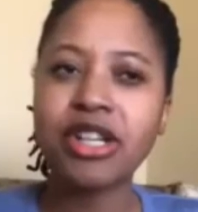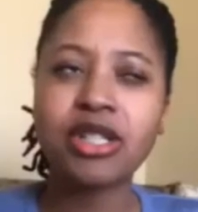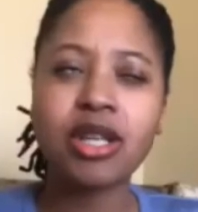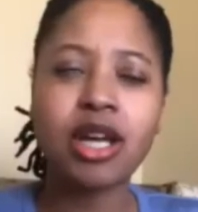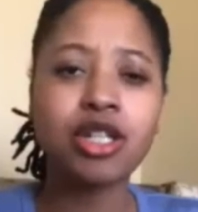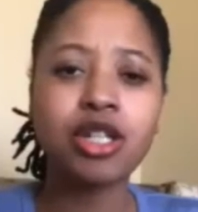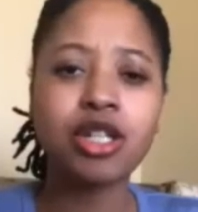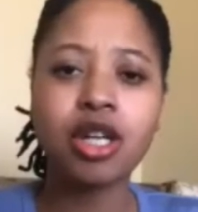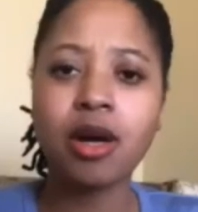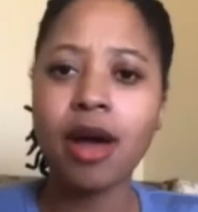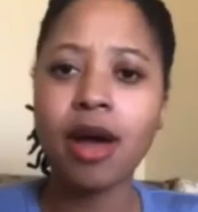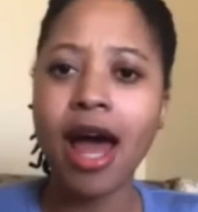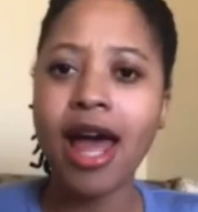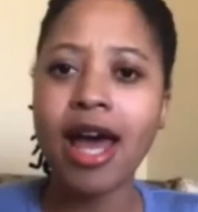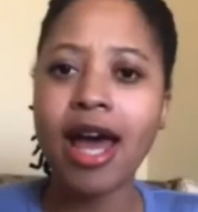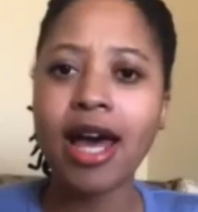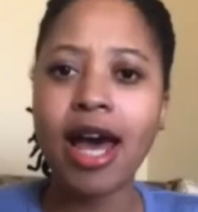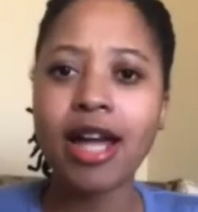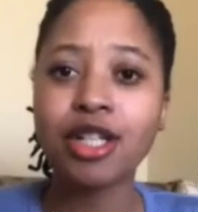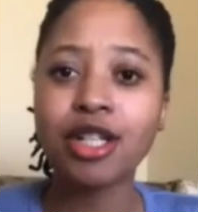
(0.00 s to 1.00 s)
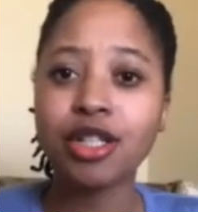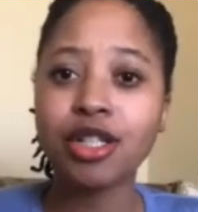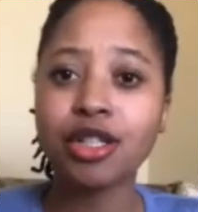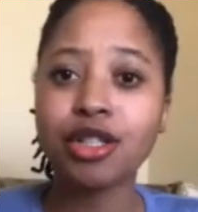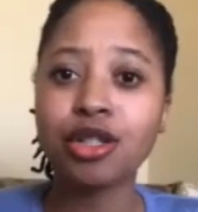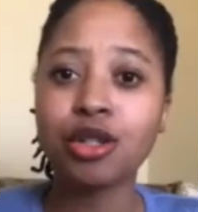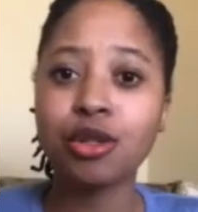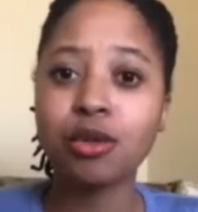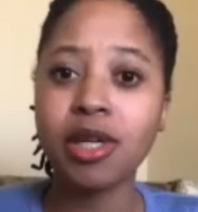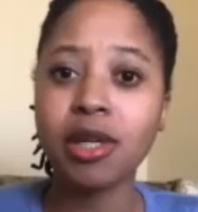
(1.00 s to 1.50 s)
So I took a
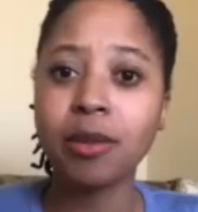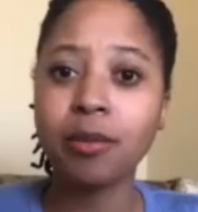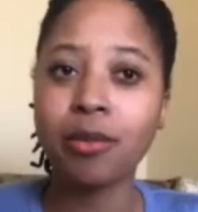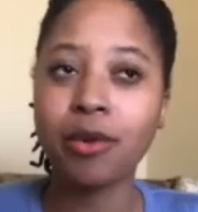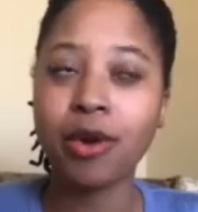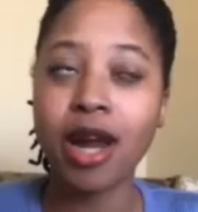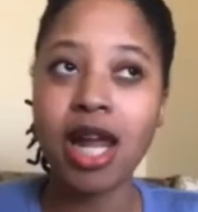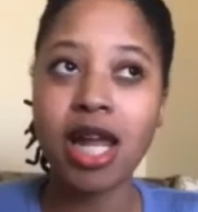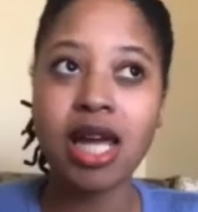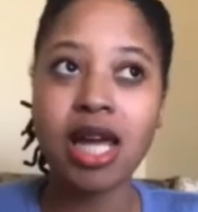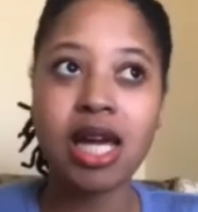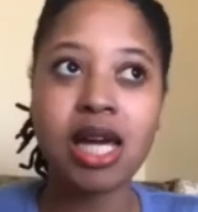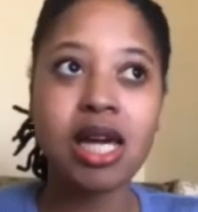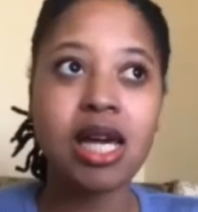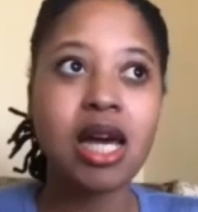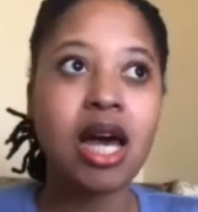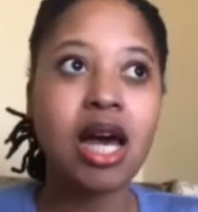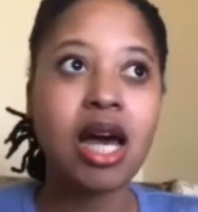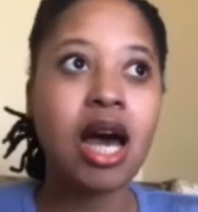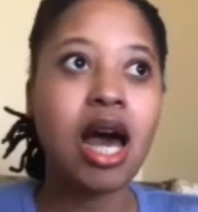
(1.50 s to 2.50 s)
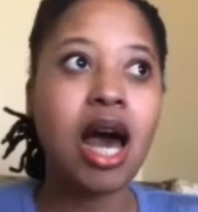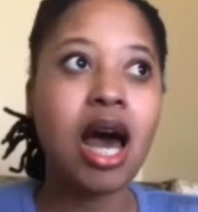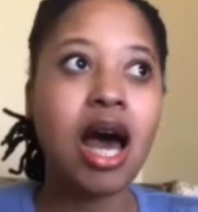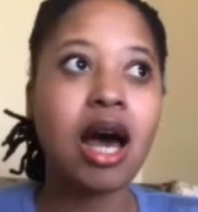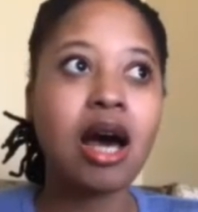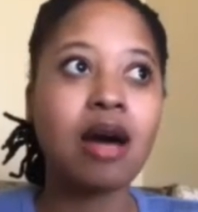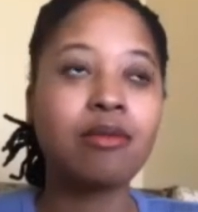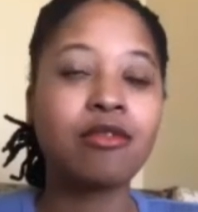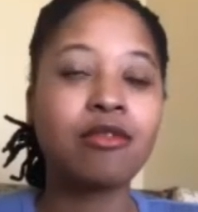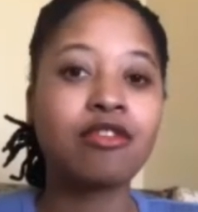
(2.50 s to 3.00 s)
2-week break
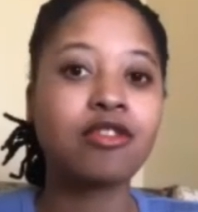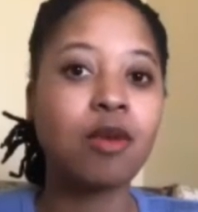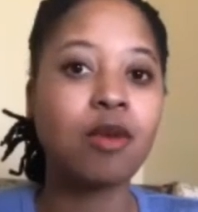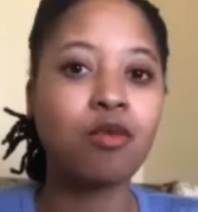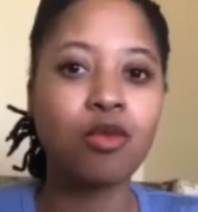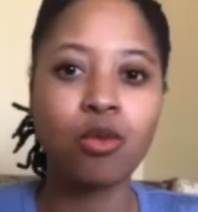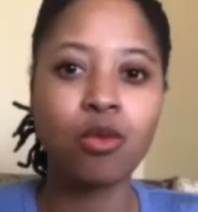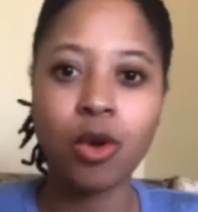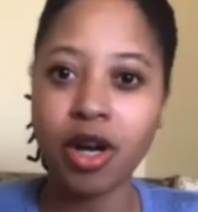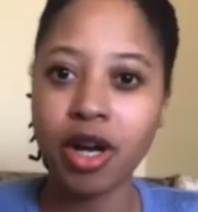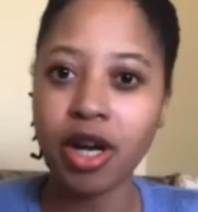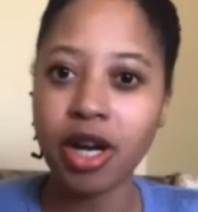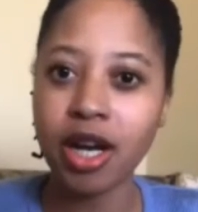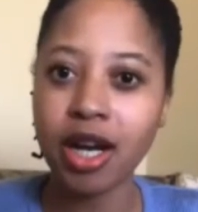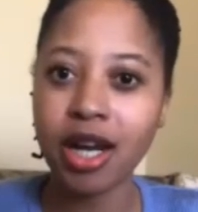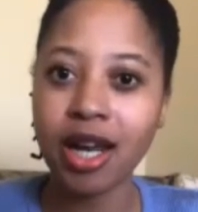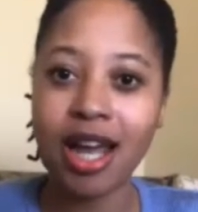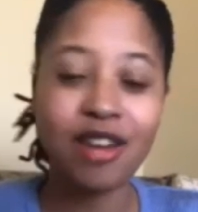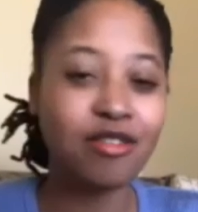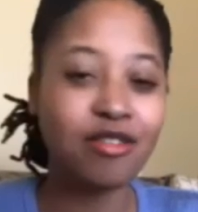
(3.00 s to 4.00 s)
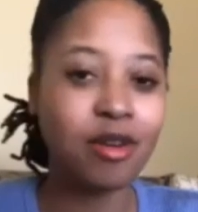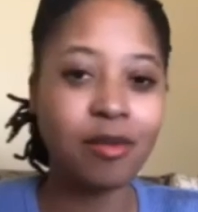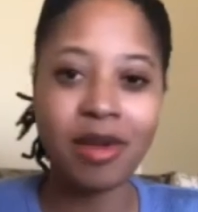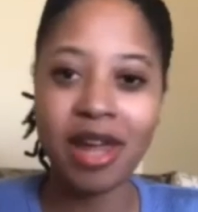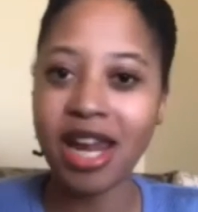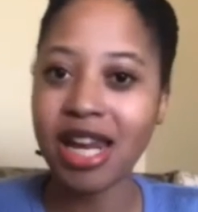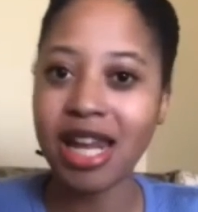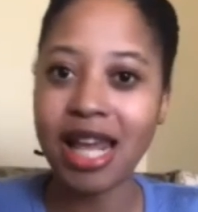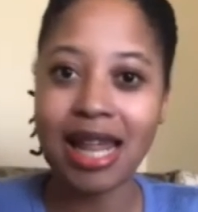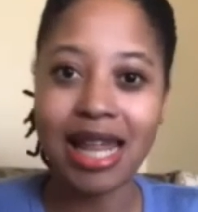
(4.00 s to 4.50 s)
from work and from
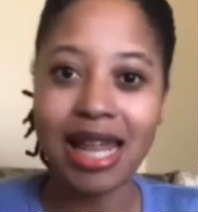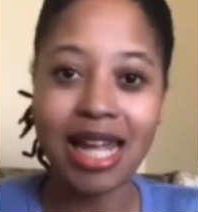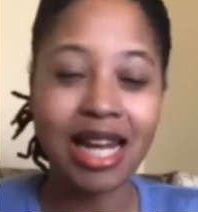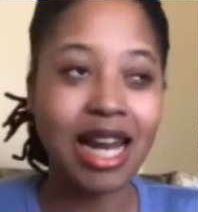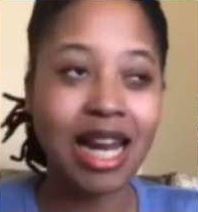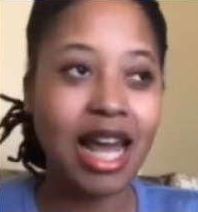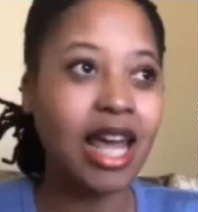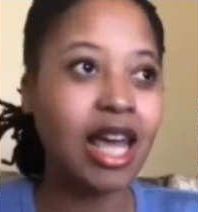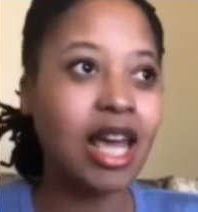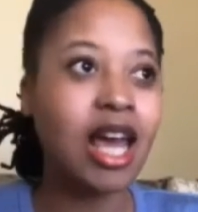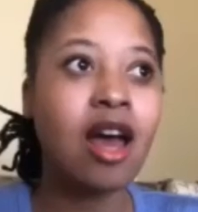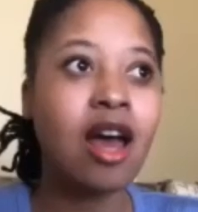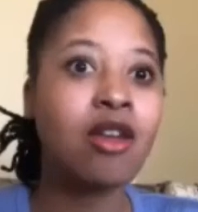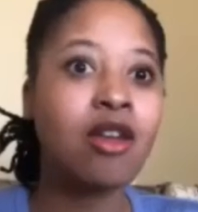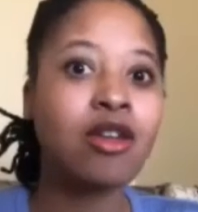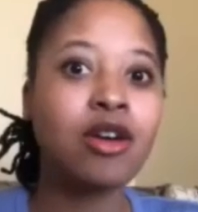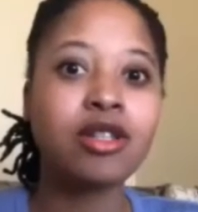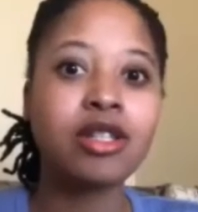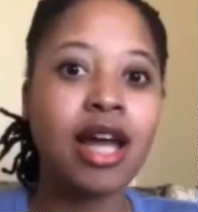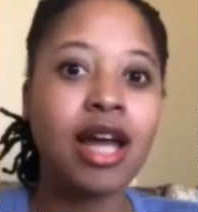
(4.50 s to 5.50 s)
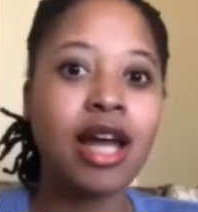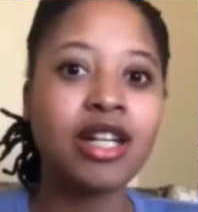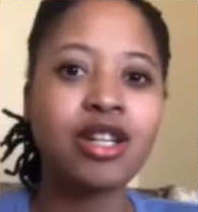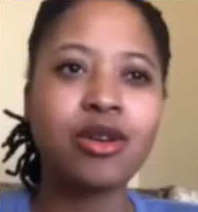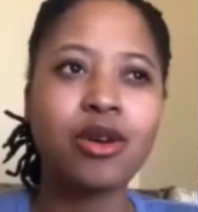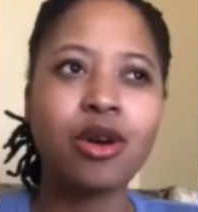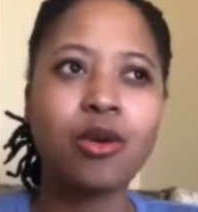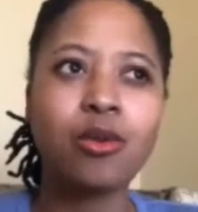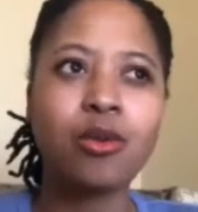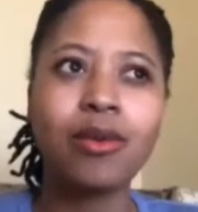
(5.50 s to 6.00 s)
anything. Like, I
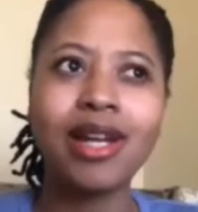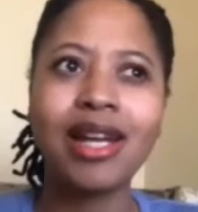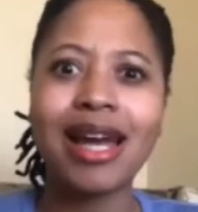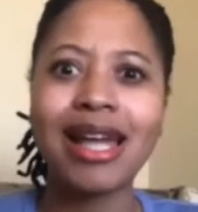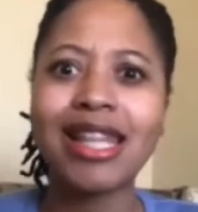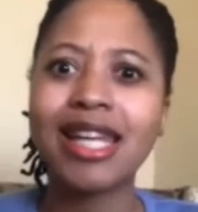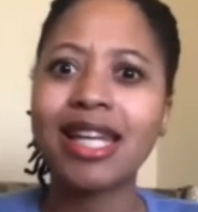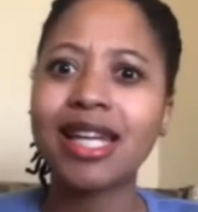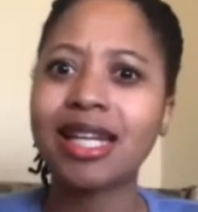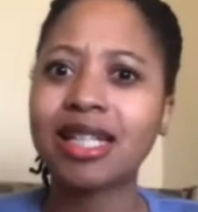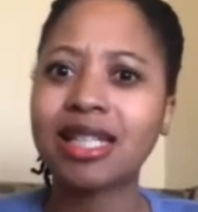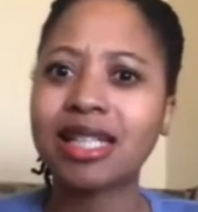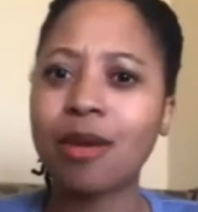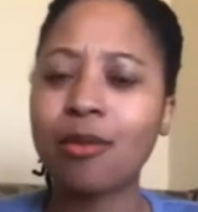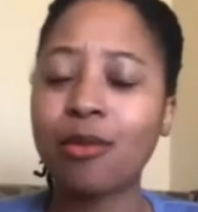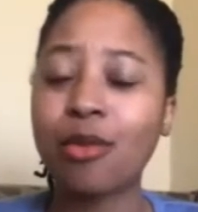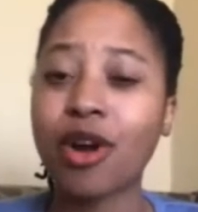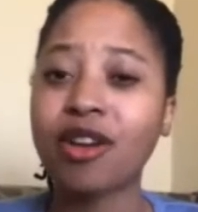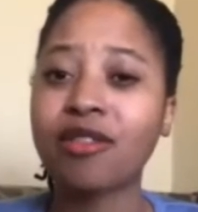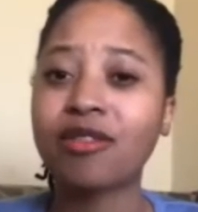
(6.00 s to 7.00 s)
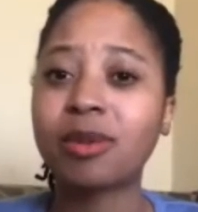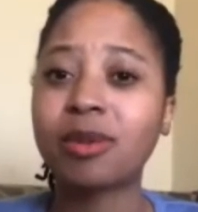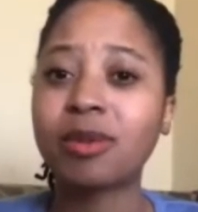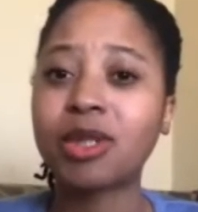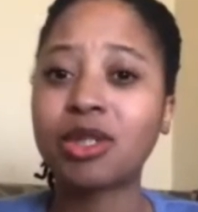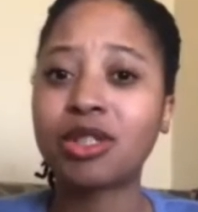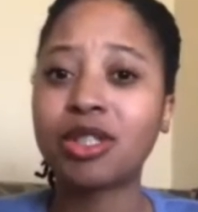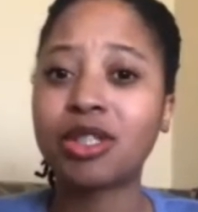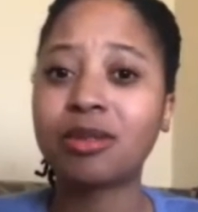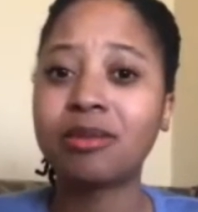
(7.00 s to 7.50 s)
took a week, I think, at some point from
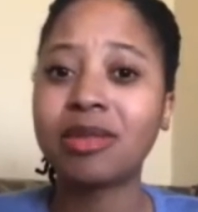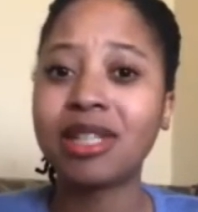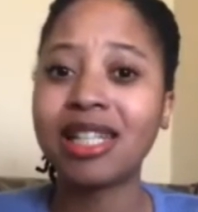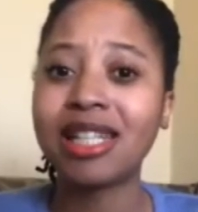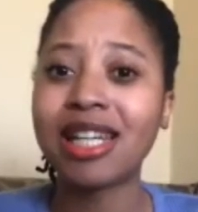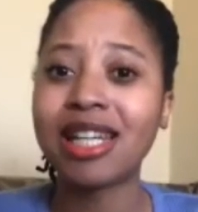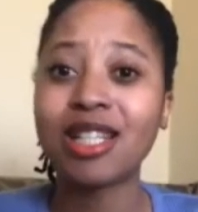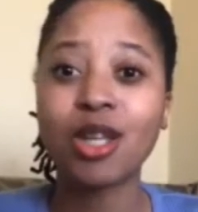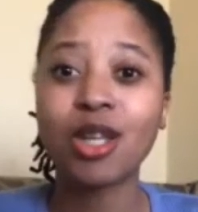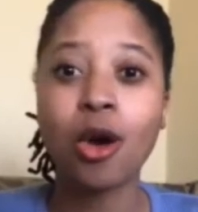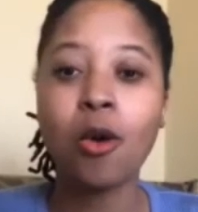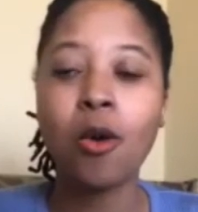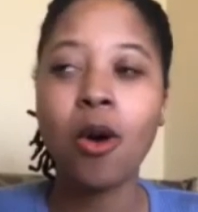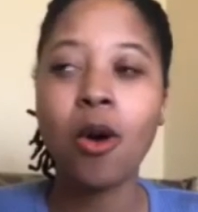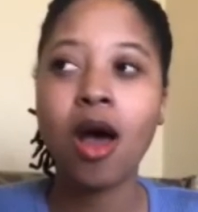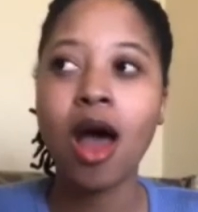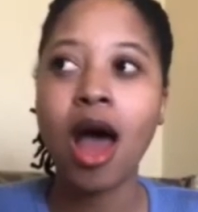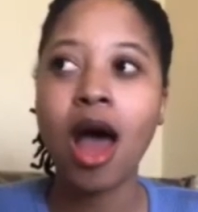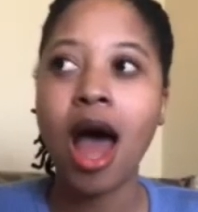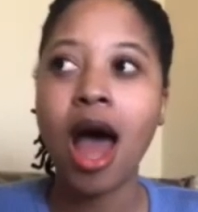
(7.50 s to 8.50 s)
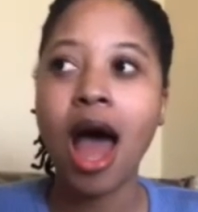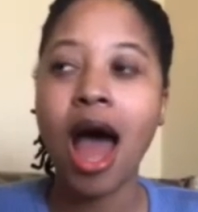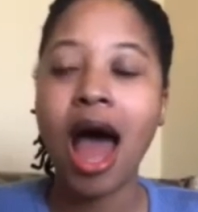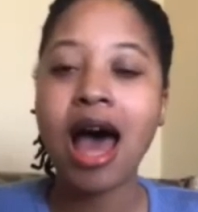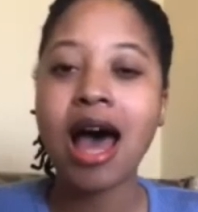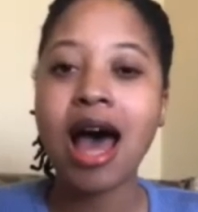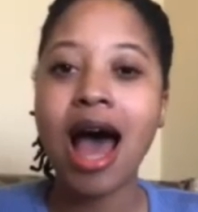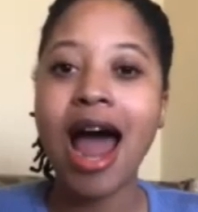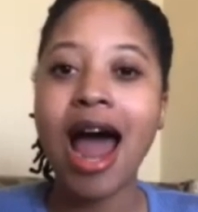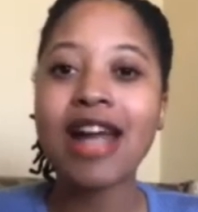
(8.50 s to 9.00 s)
social media. So
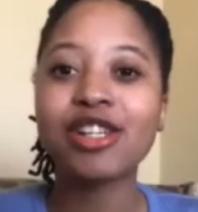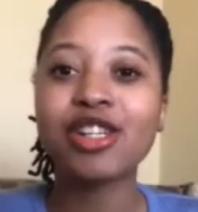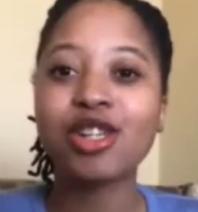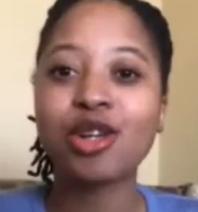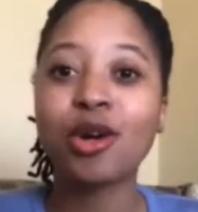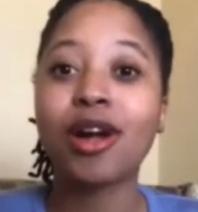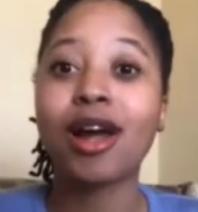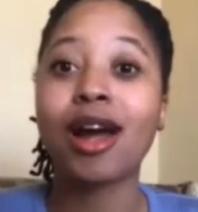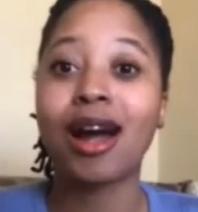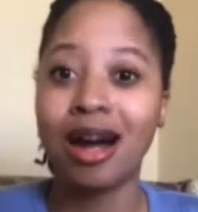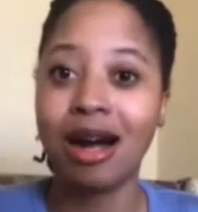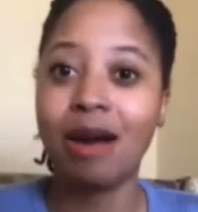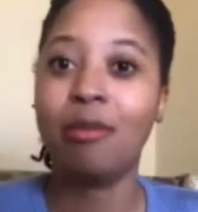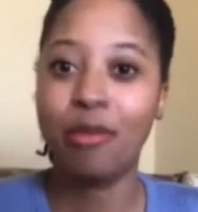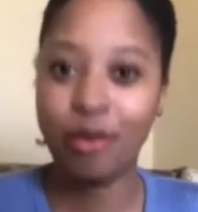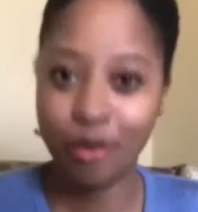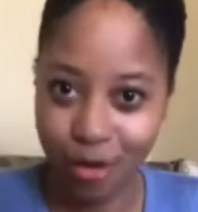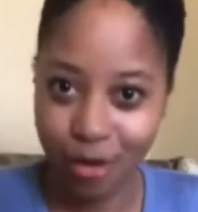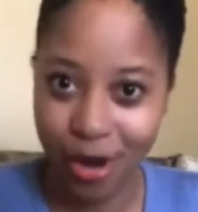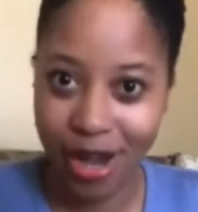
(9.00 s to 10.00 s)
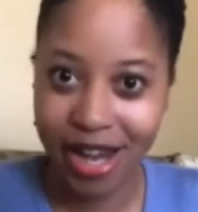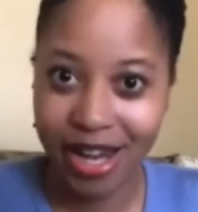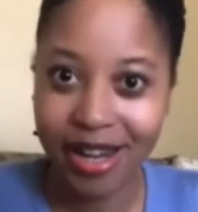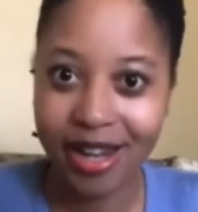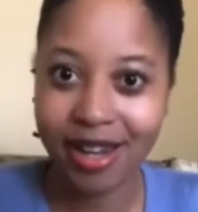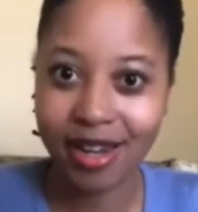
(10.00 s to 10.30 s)
I took a break.